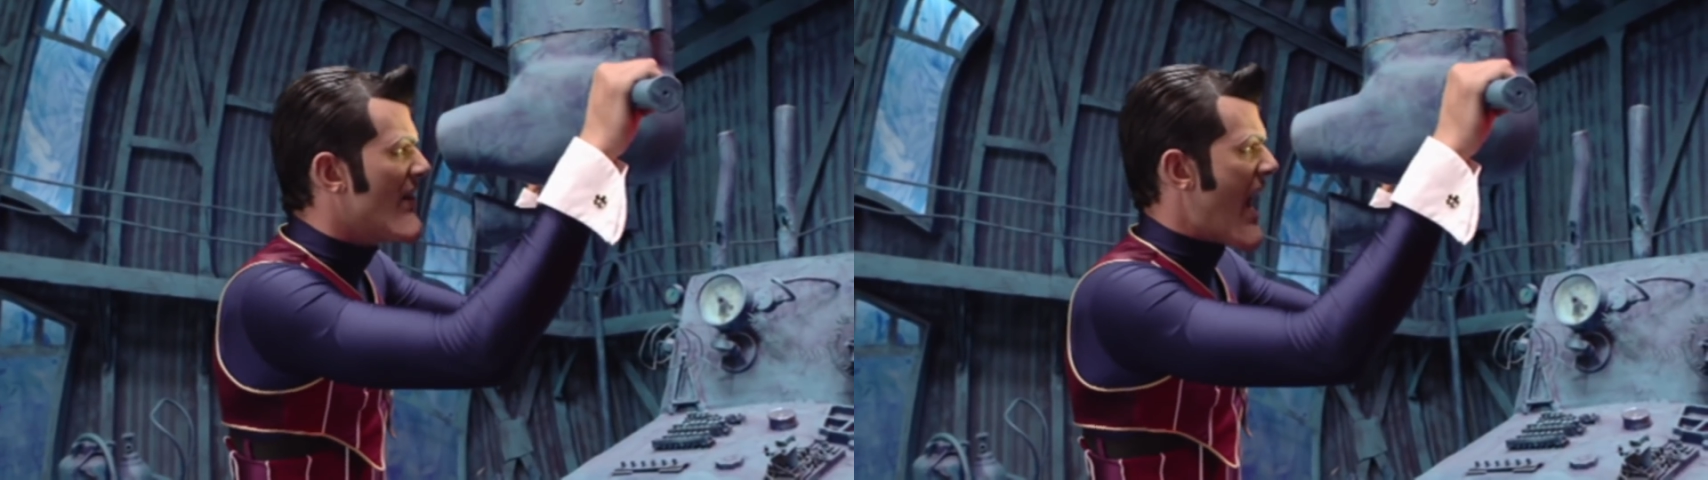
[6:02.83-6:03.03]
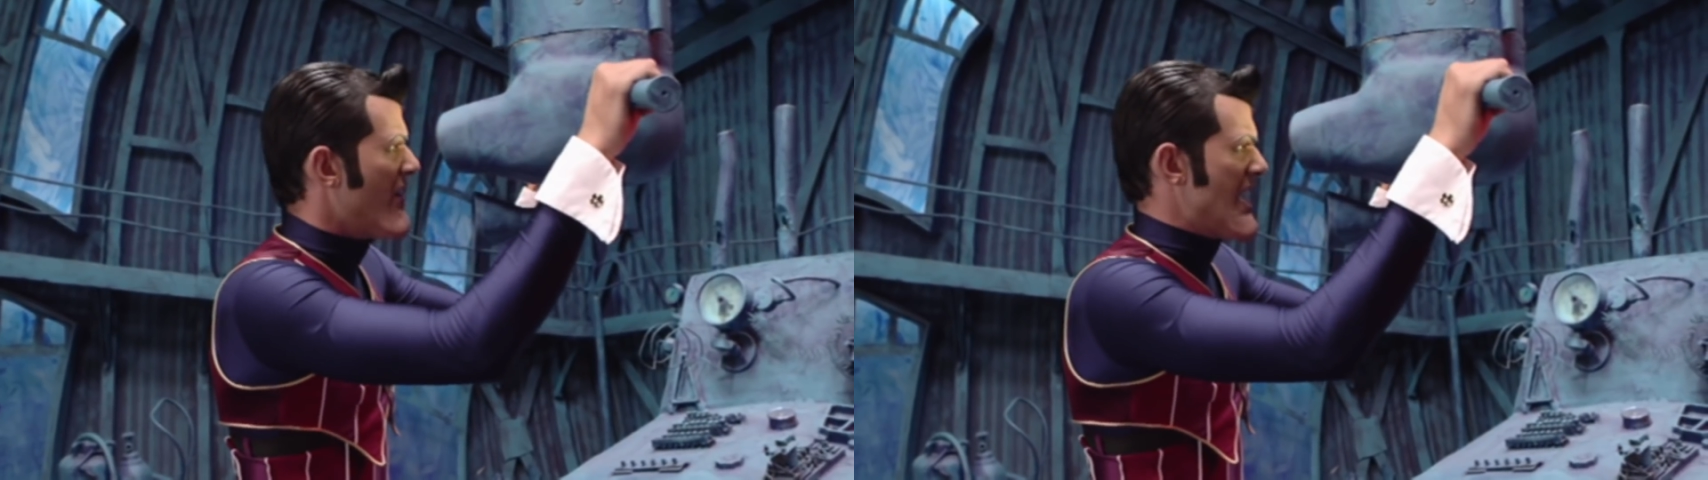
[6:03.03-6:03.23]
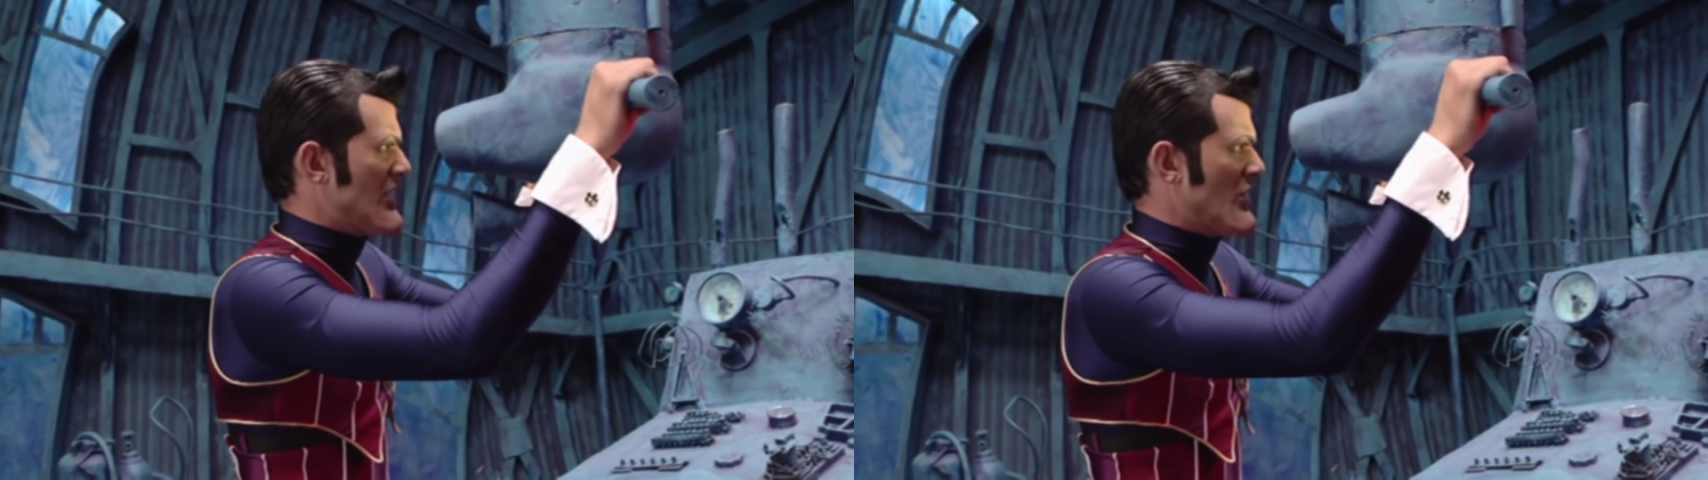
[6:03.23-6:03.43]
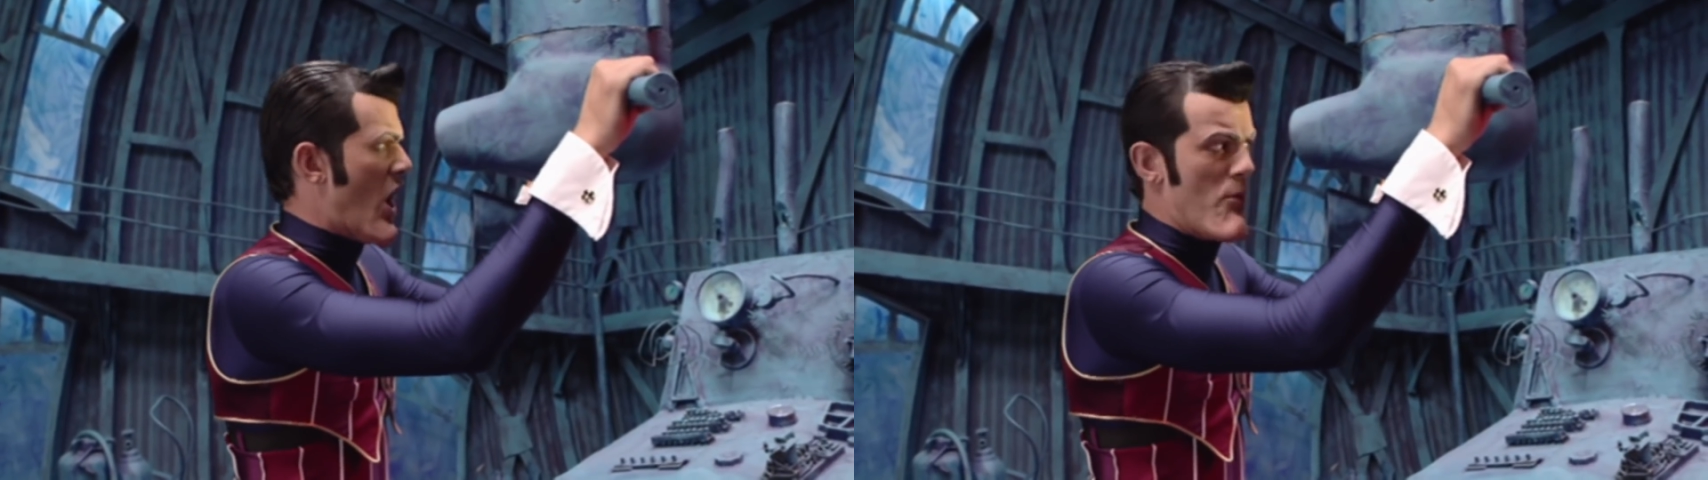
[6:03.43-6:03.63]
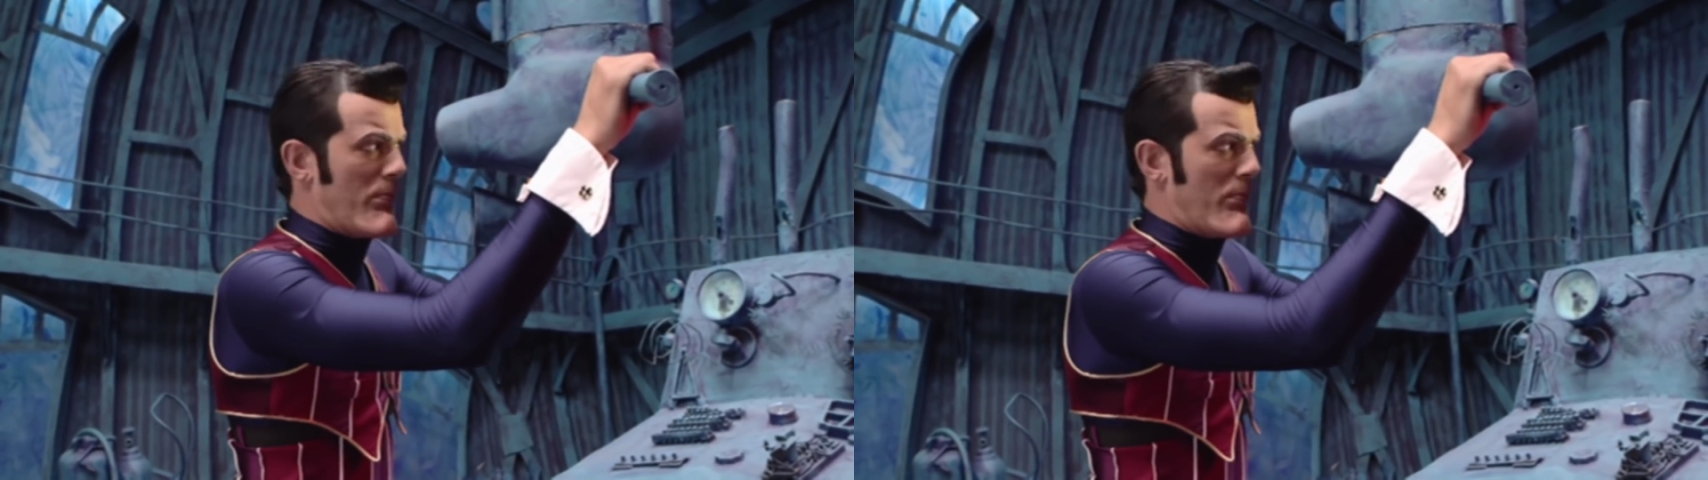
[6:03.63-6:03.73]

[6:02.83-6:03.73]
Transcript: There is no